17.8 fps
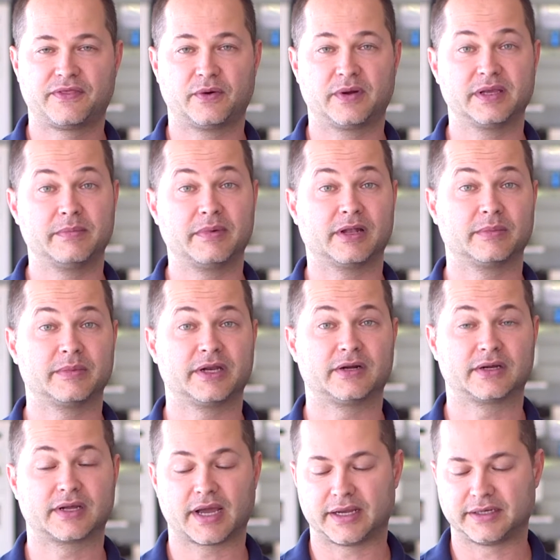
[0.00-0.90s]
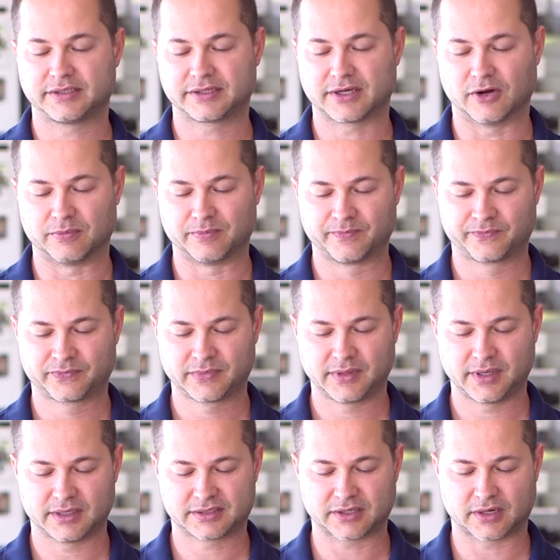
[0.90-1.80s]
30mm guide scope.
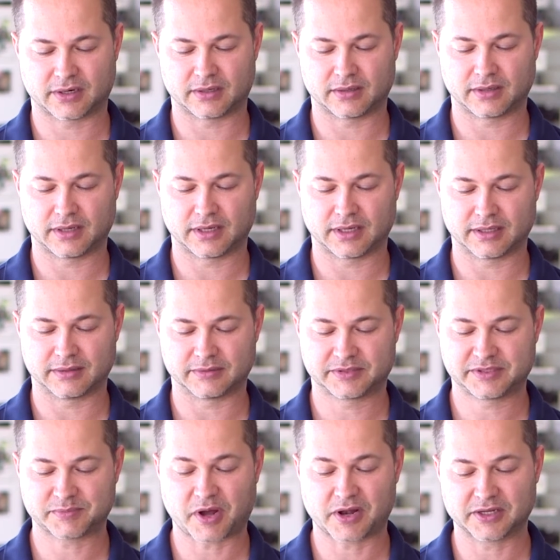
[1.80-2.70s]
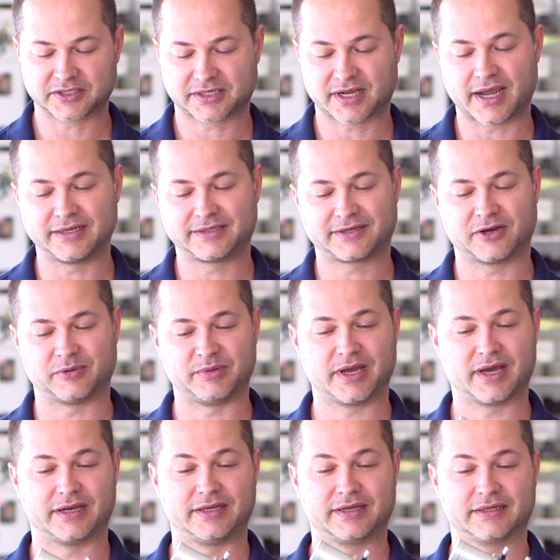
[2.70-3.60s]
It's our uh, smallest guide scope
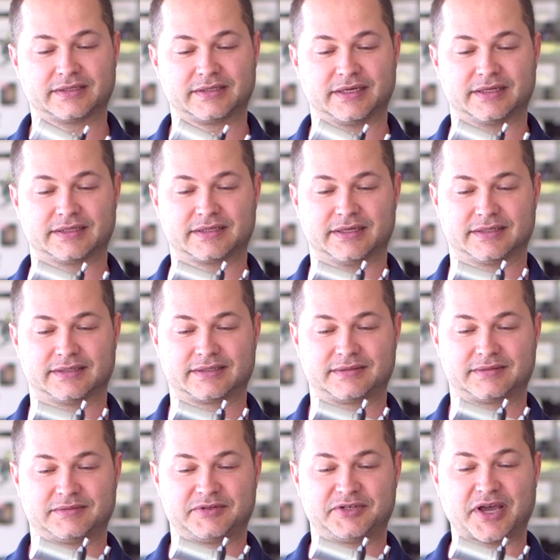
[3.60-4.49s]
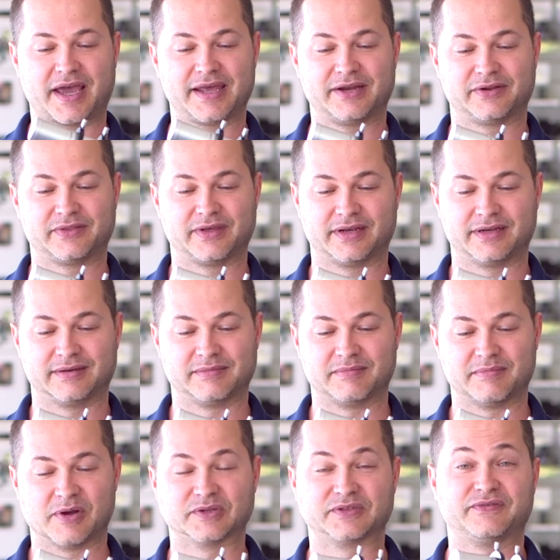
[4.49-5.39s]
yet. You can see it's, it's tinier than
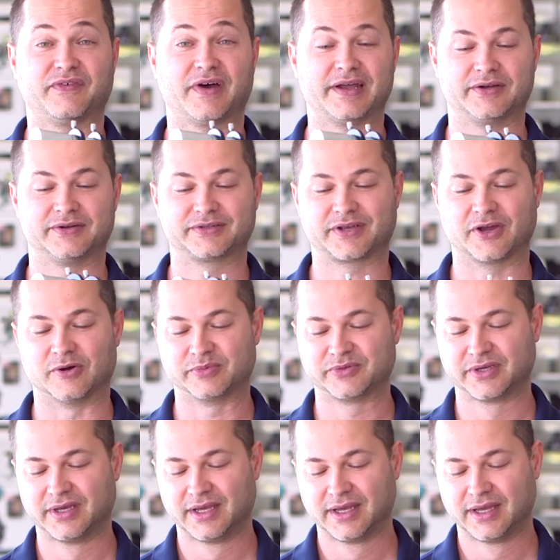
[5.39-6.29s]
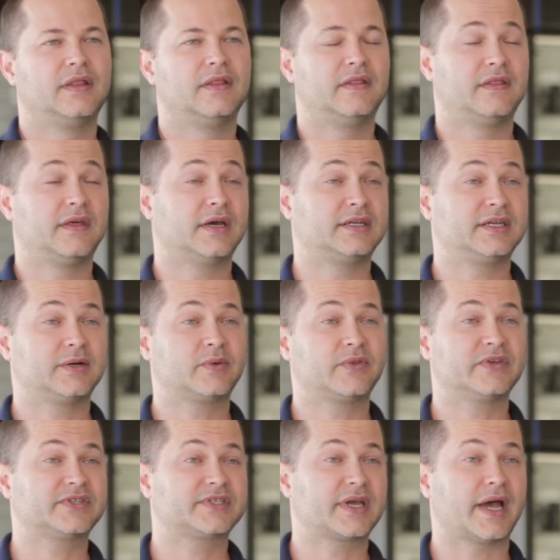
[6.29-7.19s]
most finder scopes. The idea
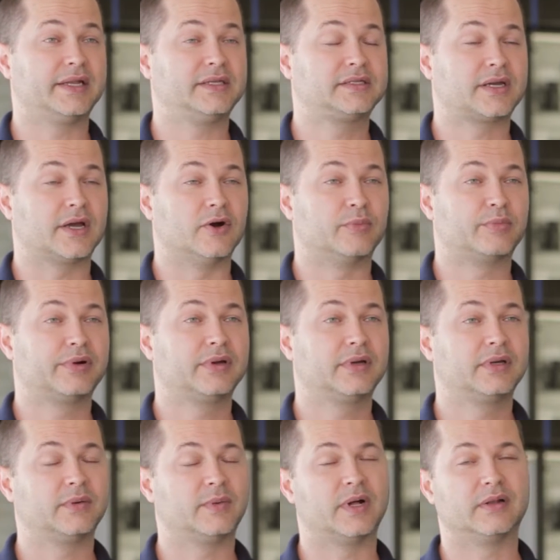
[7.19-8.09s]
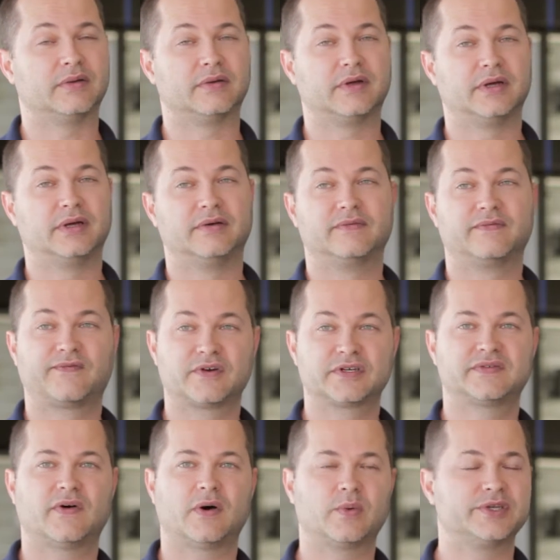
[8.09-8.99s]
with this guide scope, well, uh,
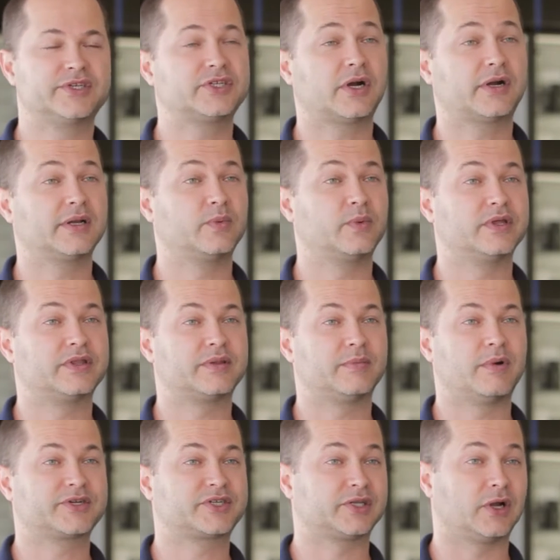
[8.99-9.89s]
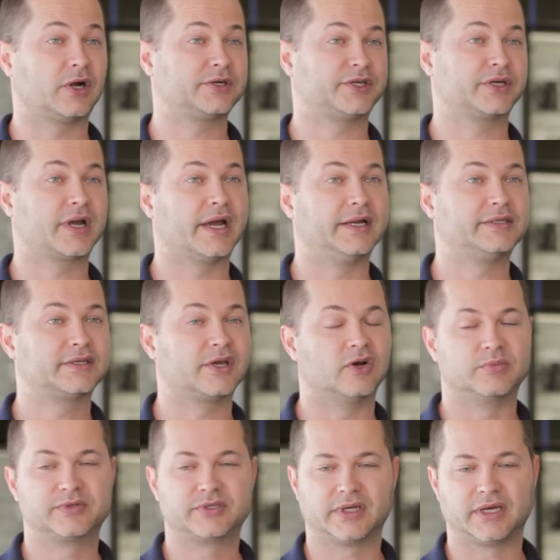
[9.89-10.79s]
first of all, we started with much larger guide
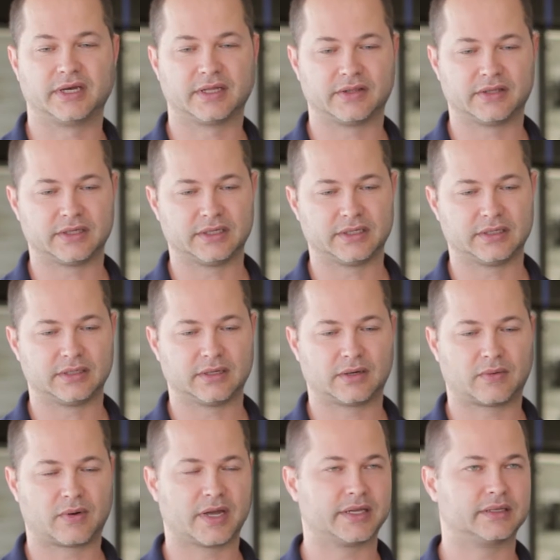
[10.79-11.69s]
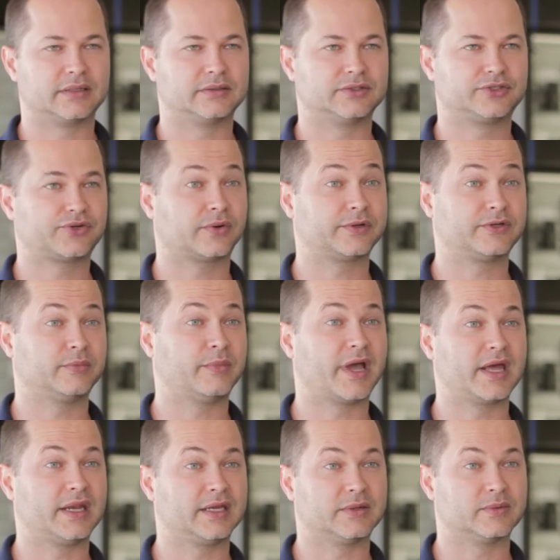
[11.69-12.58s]
scopes. Uh, the Orion Short Tube
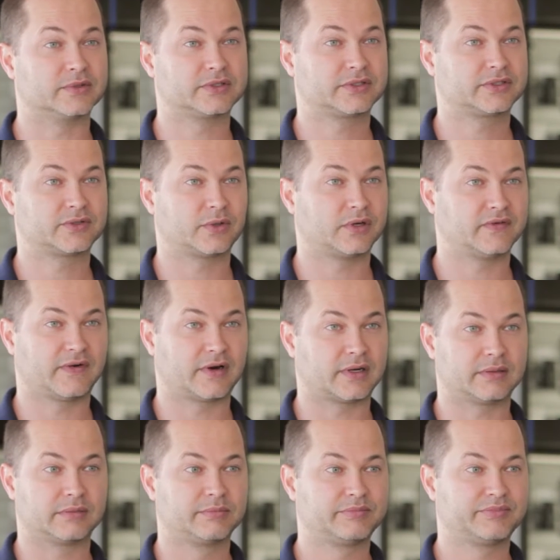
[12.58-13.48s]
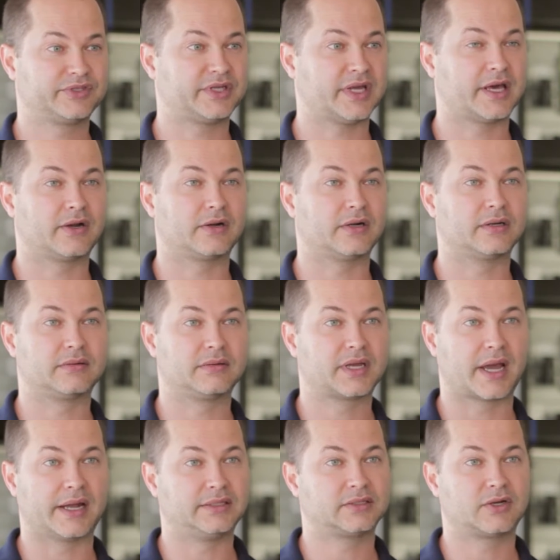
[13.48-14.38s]
80 was sort of our standard
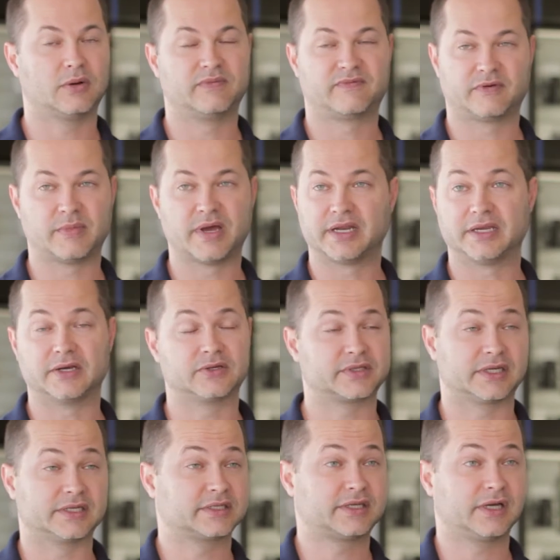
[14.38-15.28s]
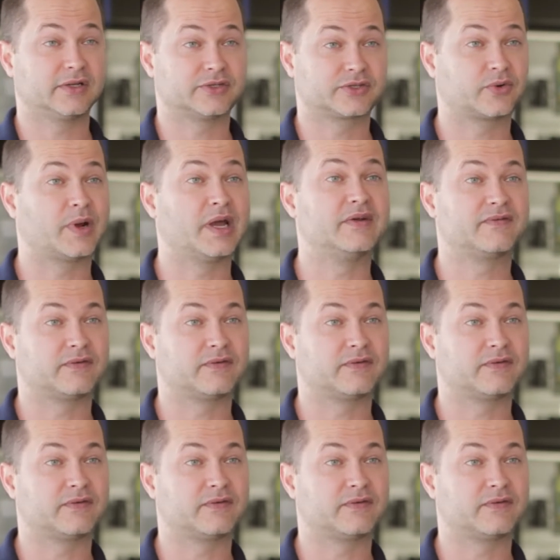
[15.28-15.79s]
guide scope for many years, and it still is great